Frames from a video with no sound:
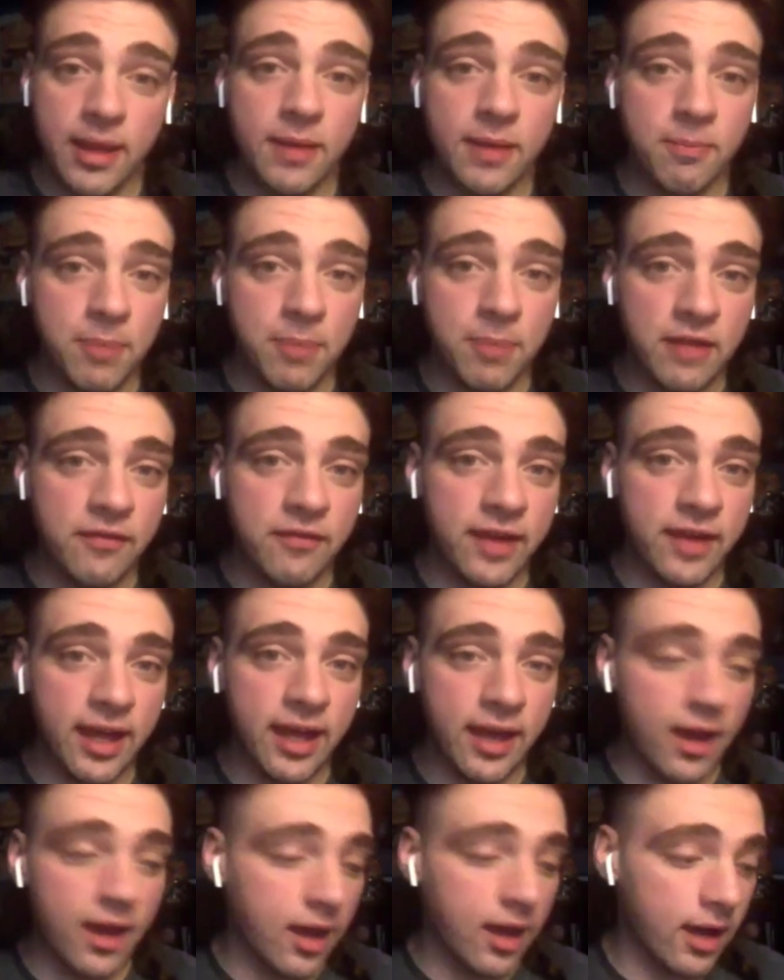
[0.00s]
a bit of
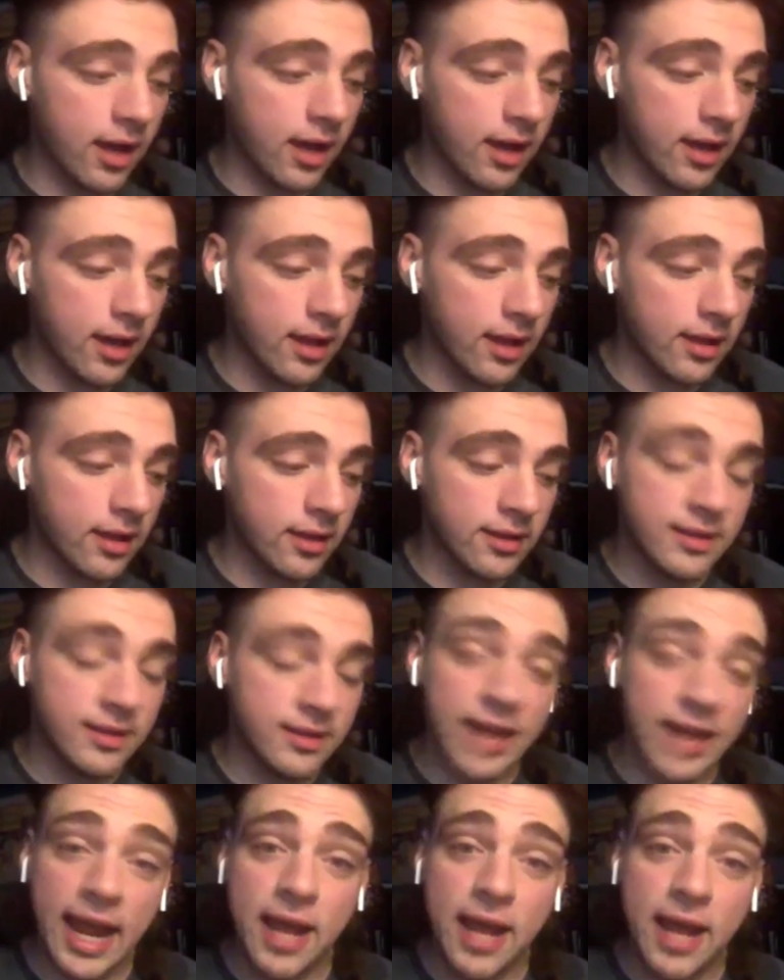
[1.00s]
a
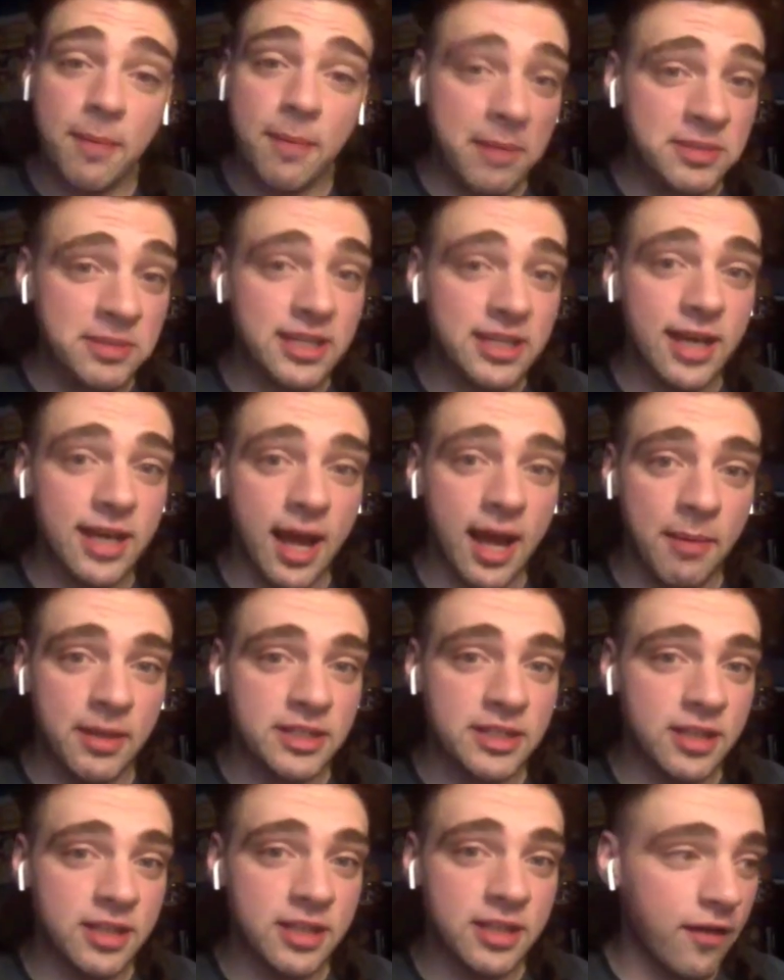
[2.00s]
Diet Pepsi guy
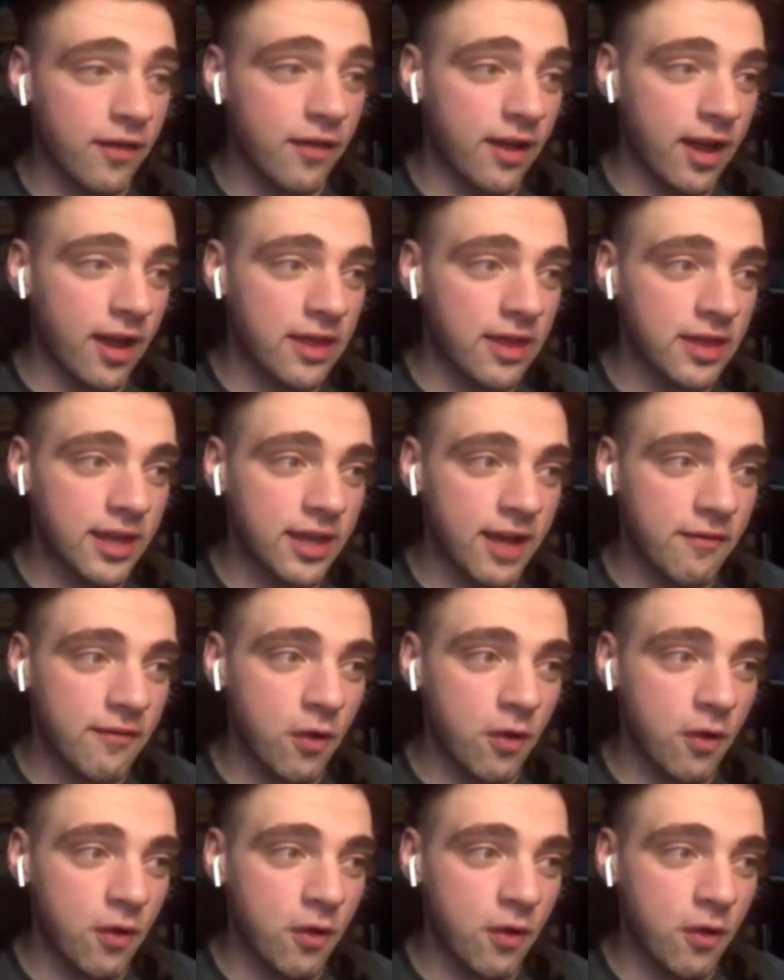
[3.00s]
myself. I think I've